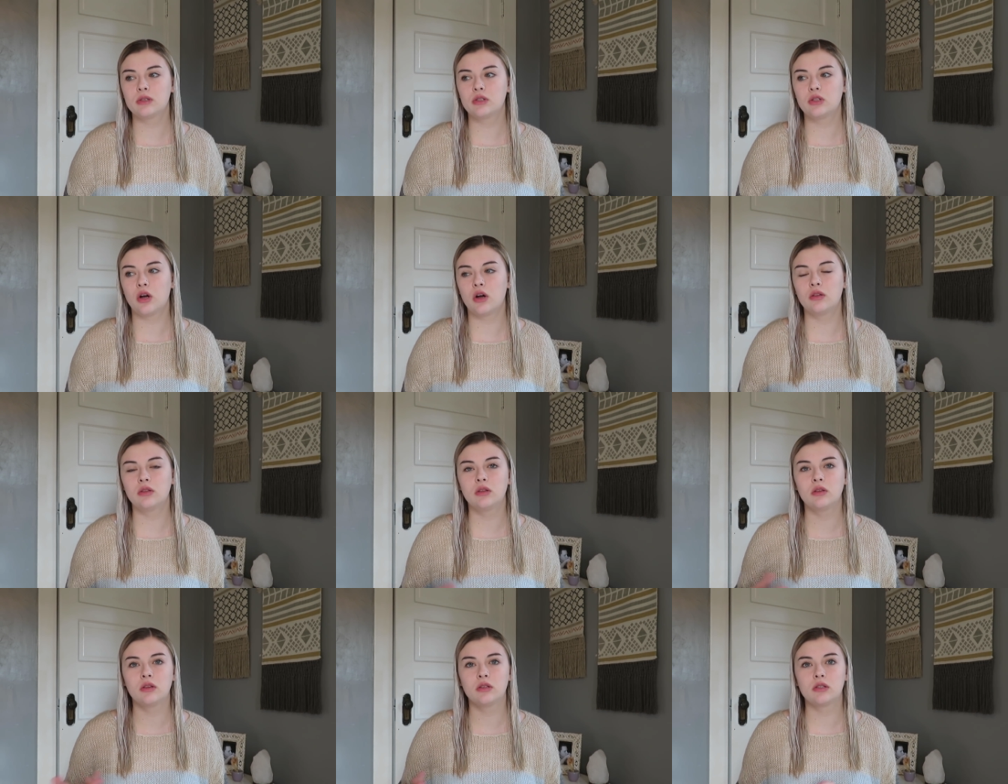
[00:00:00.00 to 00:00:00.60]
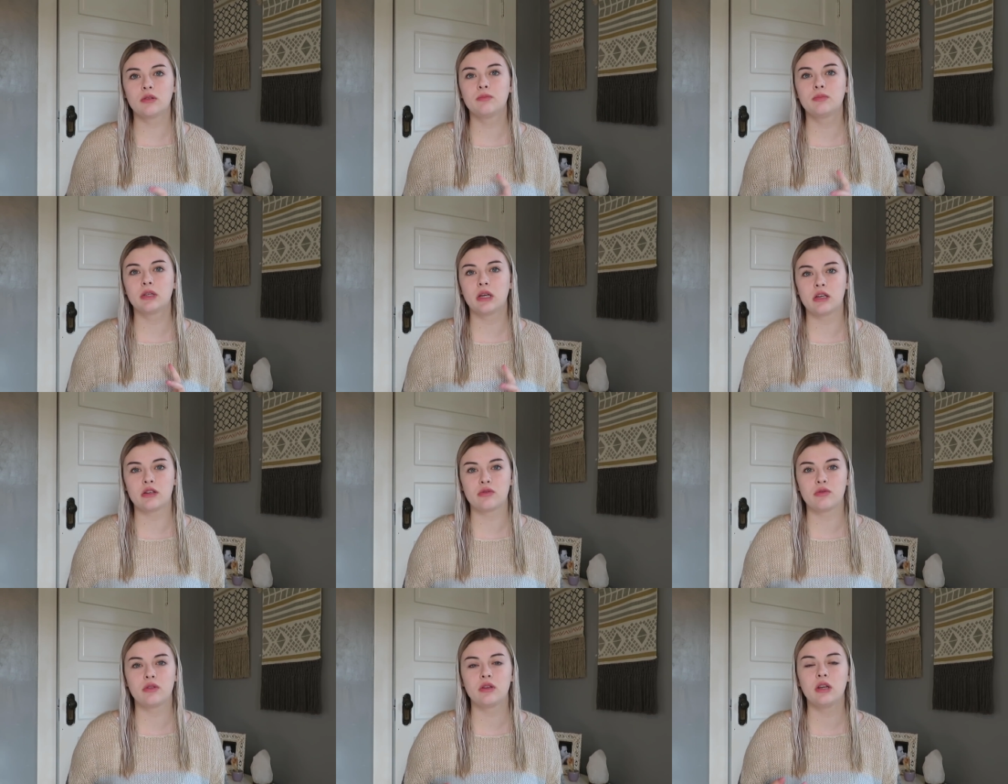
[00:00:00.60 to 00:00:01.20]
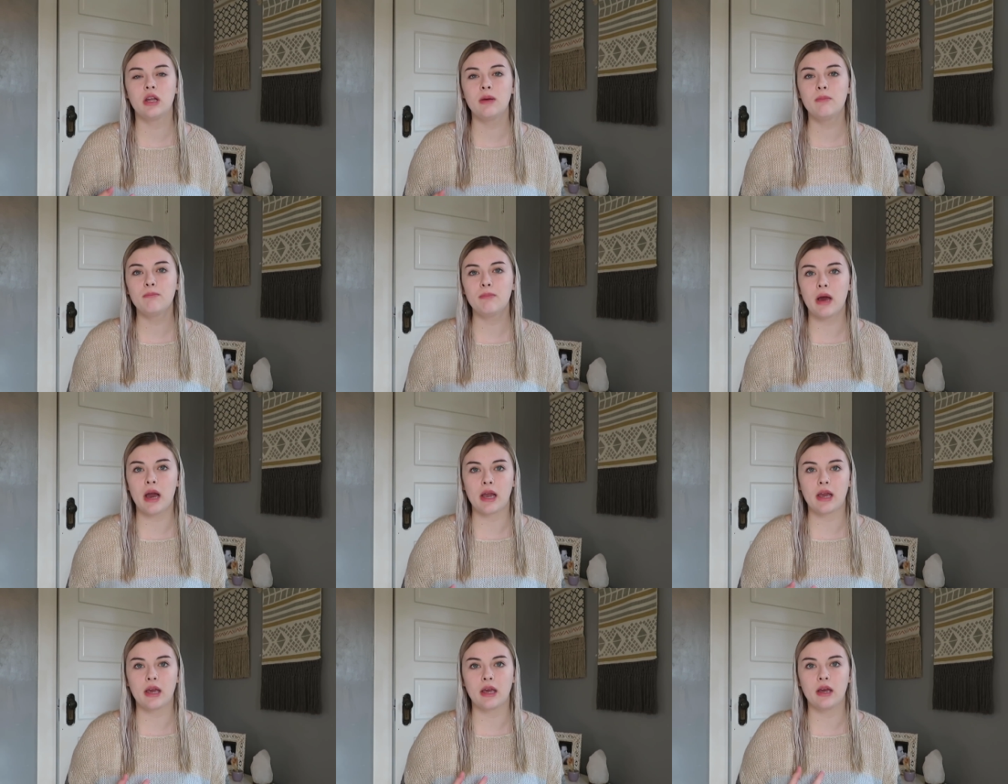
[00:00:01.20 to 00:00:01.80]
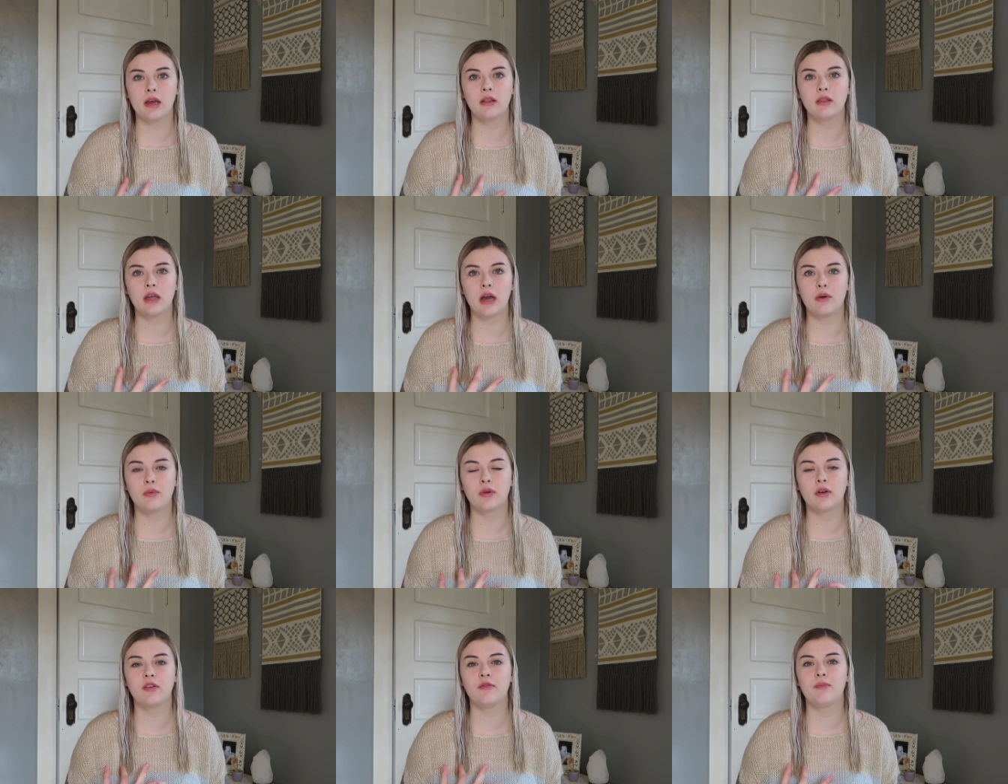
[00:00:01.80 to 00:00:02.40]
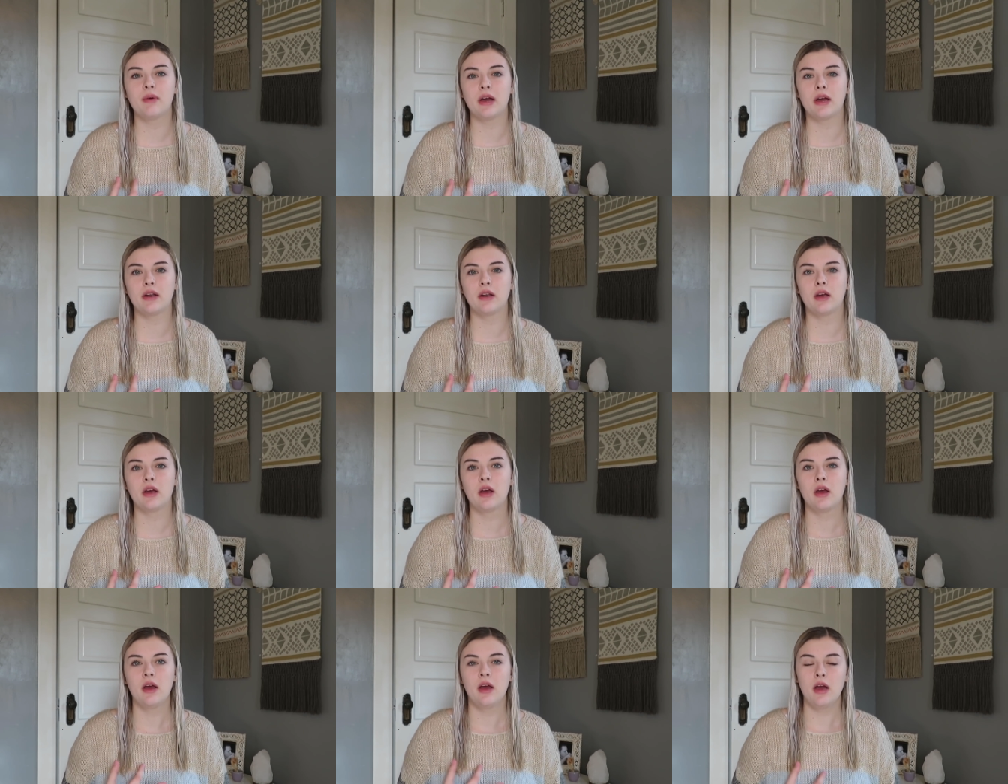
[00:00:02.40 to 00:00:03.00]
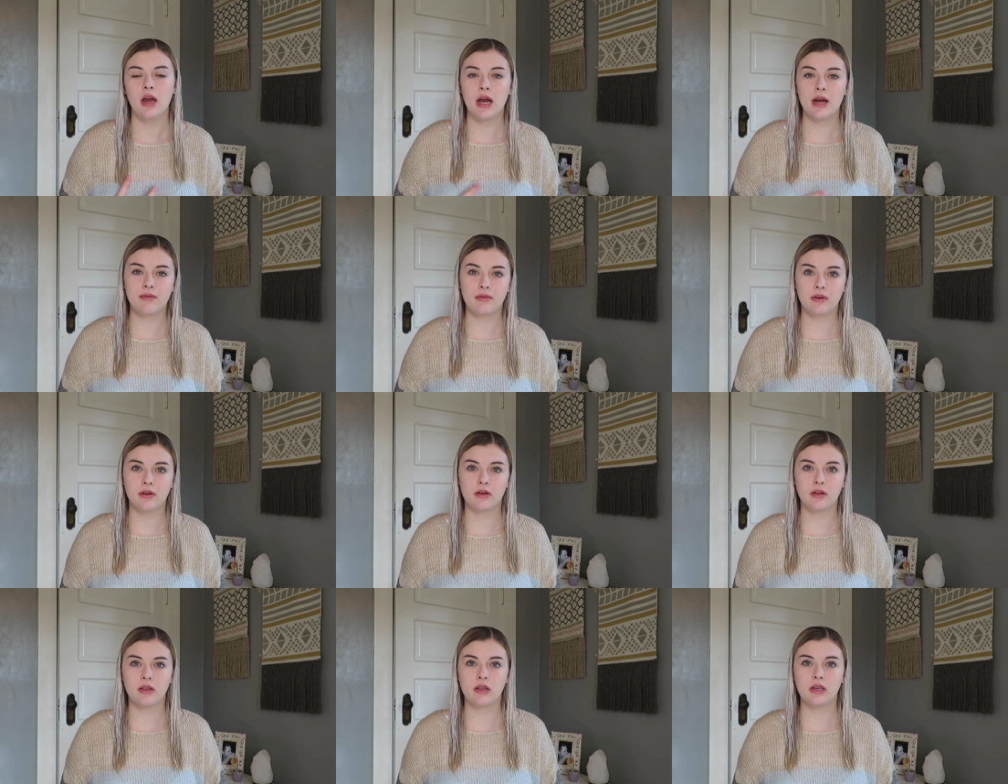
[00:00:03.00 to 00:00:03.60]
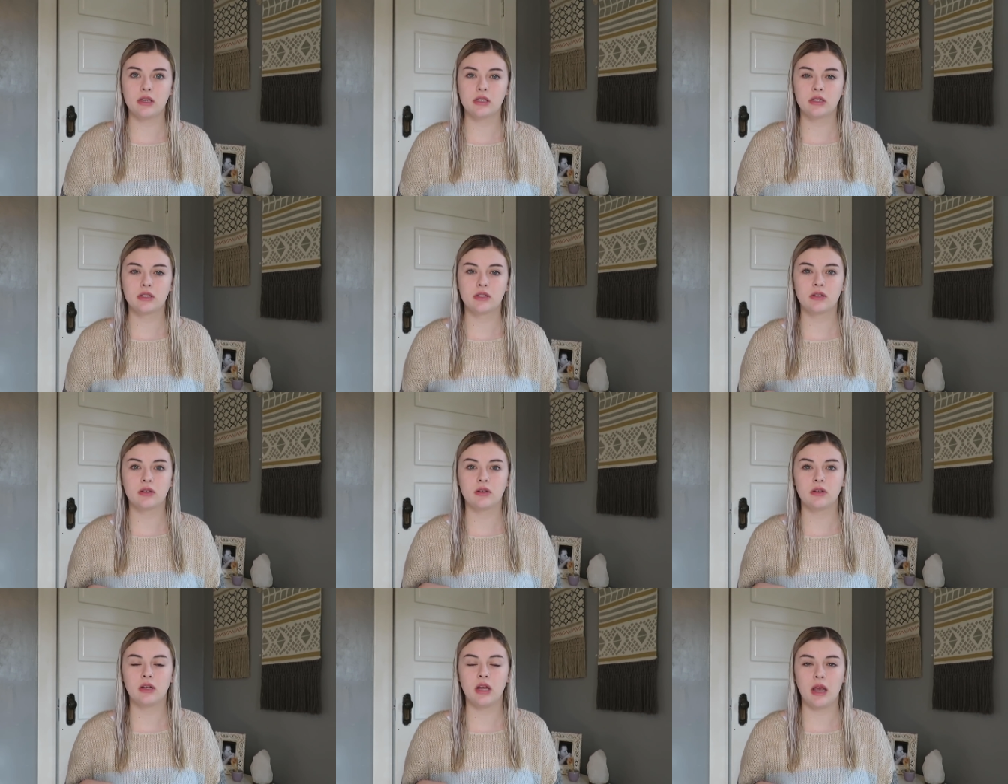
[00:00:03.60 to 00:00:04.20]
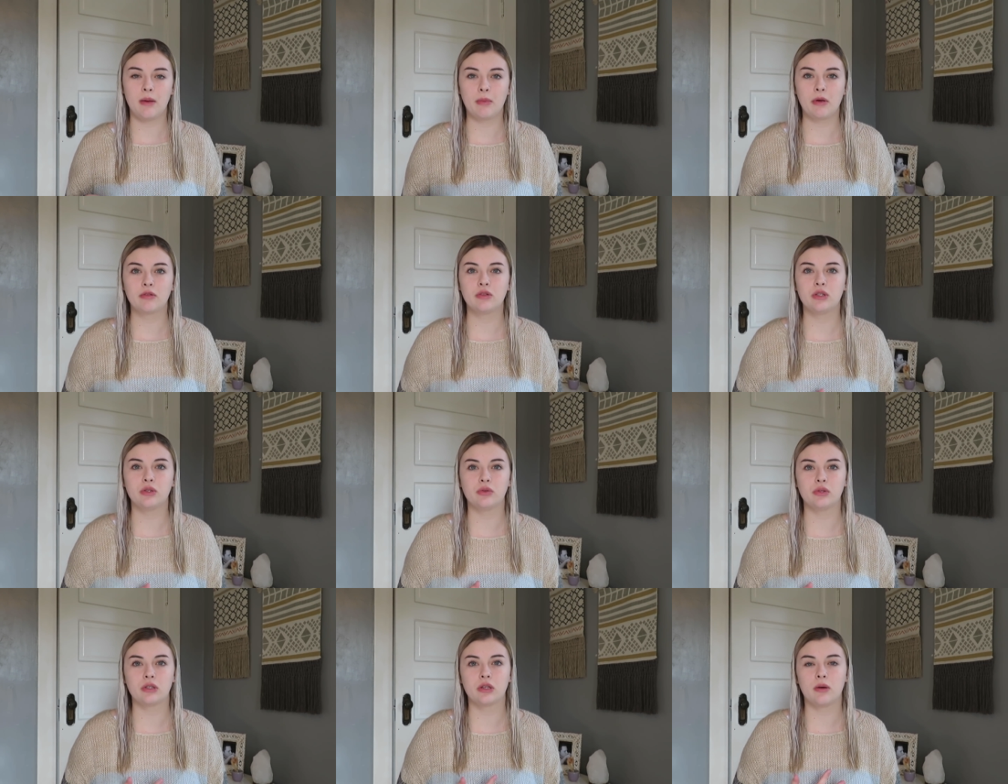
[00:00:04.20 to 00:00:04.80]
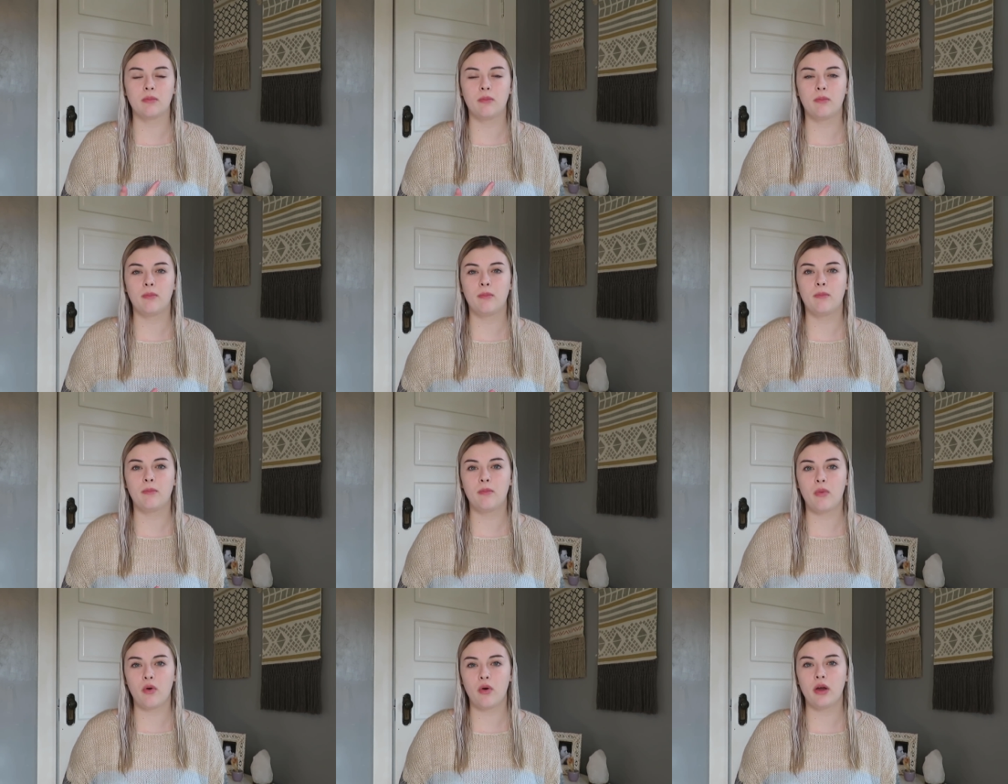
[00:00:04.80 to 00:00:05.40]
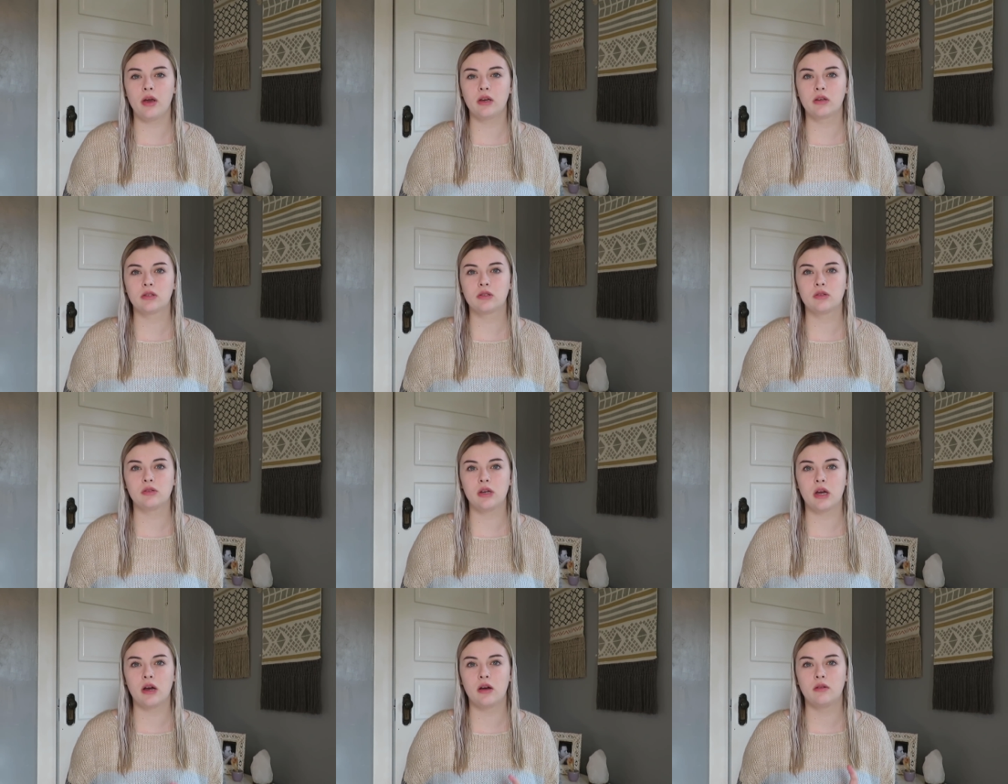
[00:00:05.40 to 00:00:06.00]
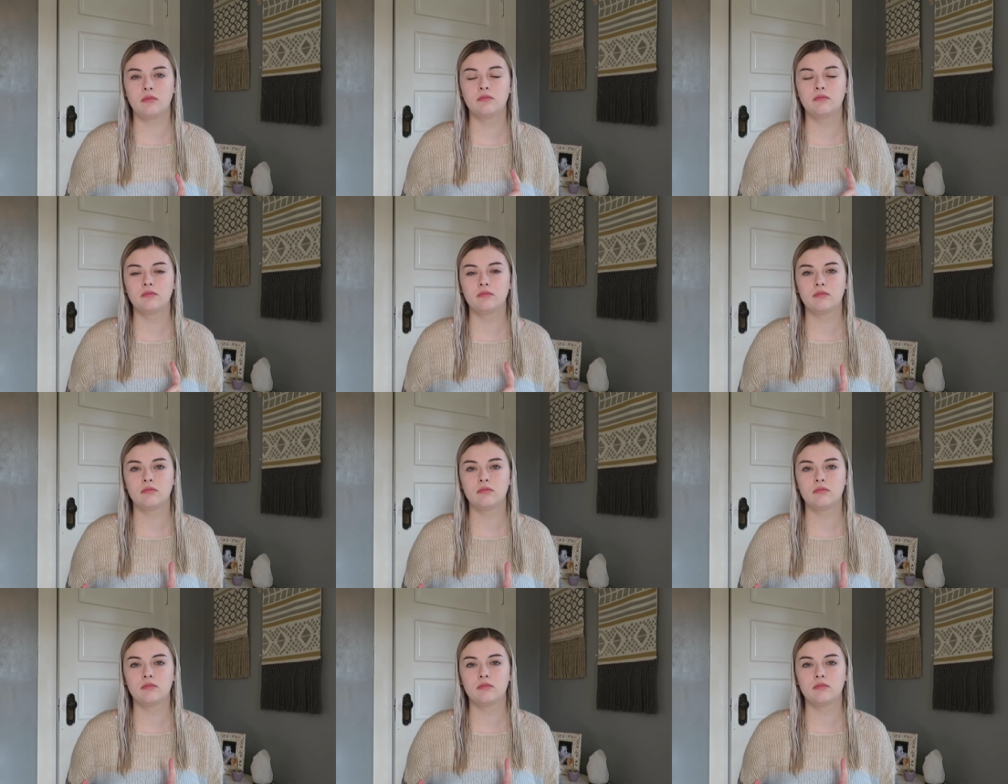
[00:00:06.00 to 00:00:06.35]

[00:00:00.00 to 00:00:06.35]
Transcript: Dalton's obsessed with the name Beckett. That would have been Everly's name if she was a boy, so yeah,